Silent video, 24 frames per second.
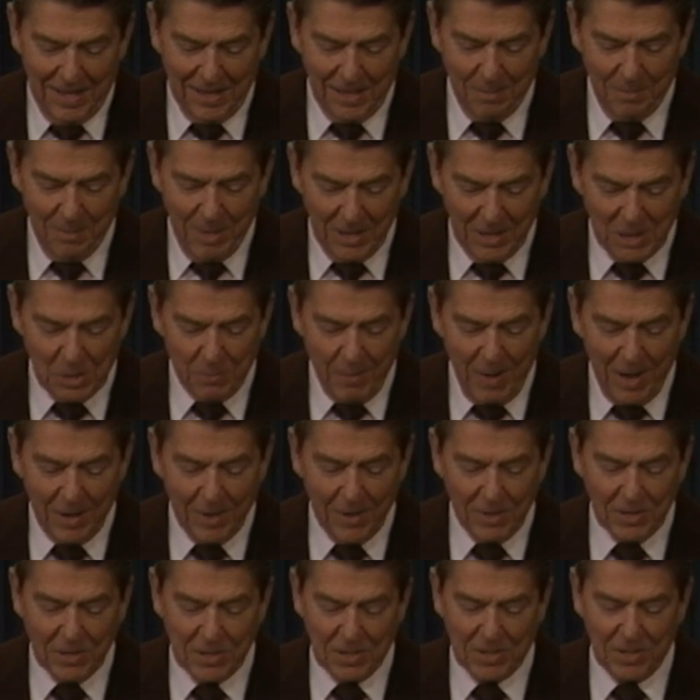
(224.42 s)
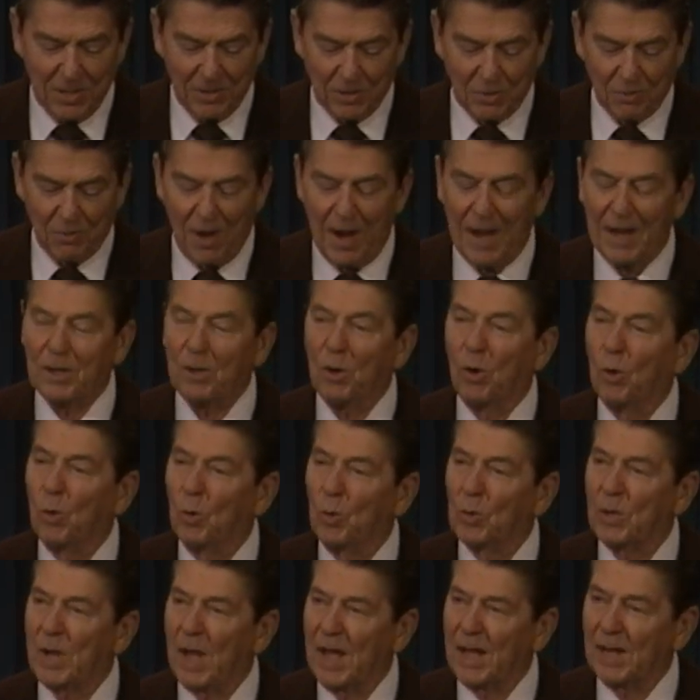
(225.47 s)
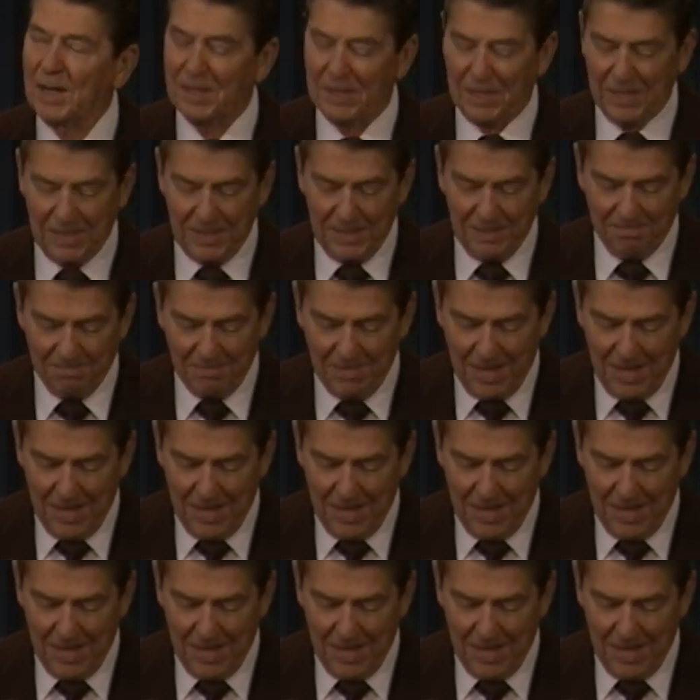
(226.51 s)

The big spenders, still trying to hold on to the